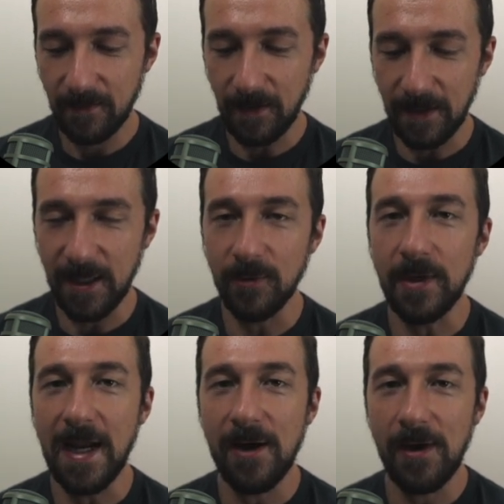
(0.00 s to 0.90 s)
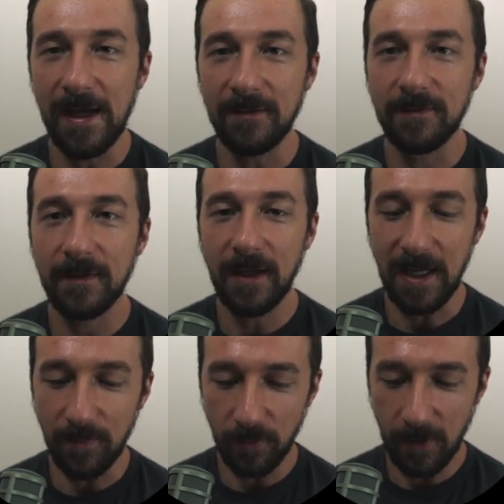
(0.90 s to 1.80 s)
And here we now have
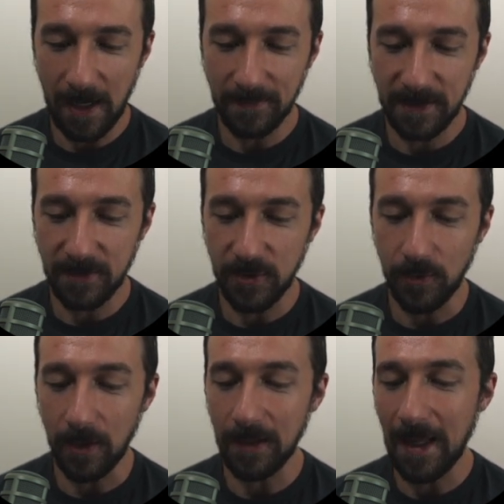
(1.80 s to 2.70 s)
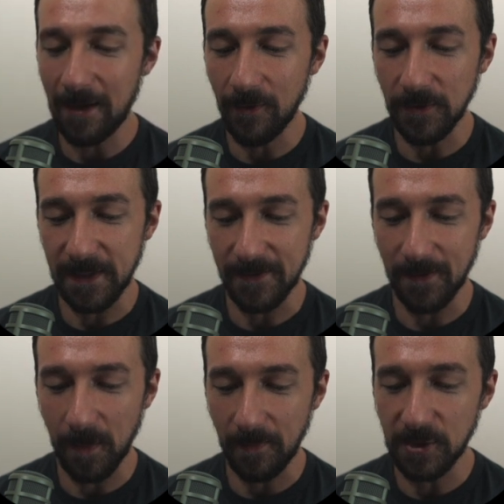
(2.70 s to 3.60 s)
a prompt to allow those sensor
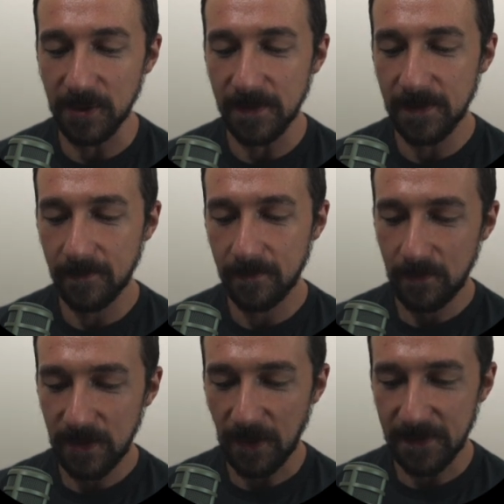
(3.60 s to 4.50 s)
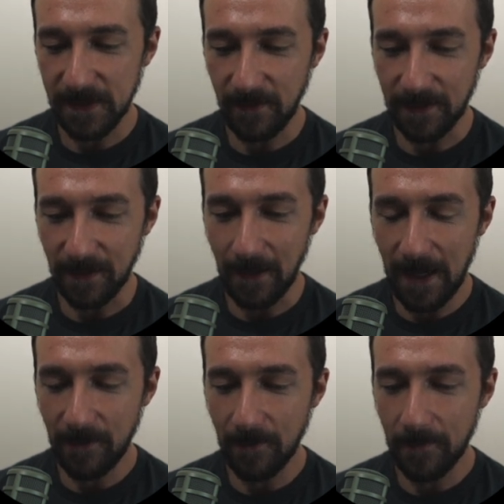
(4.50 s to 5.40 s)
permissions. So I'll select
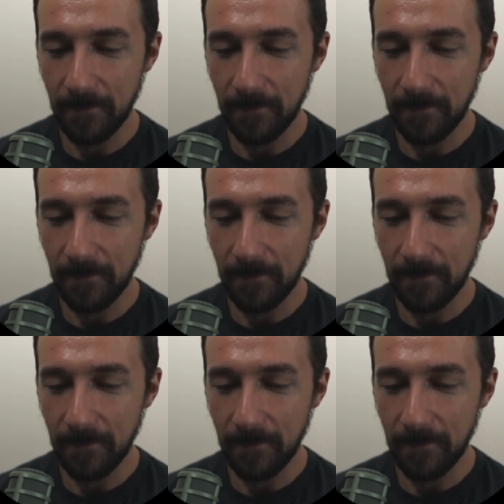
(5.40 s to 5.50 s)
allow.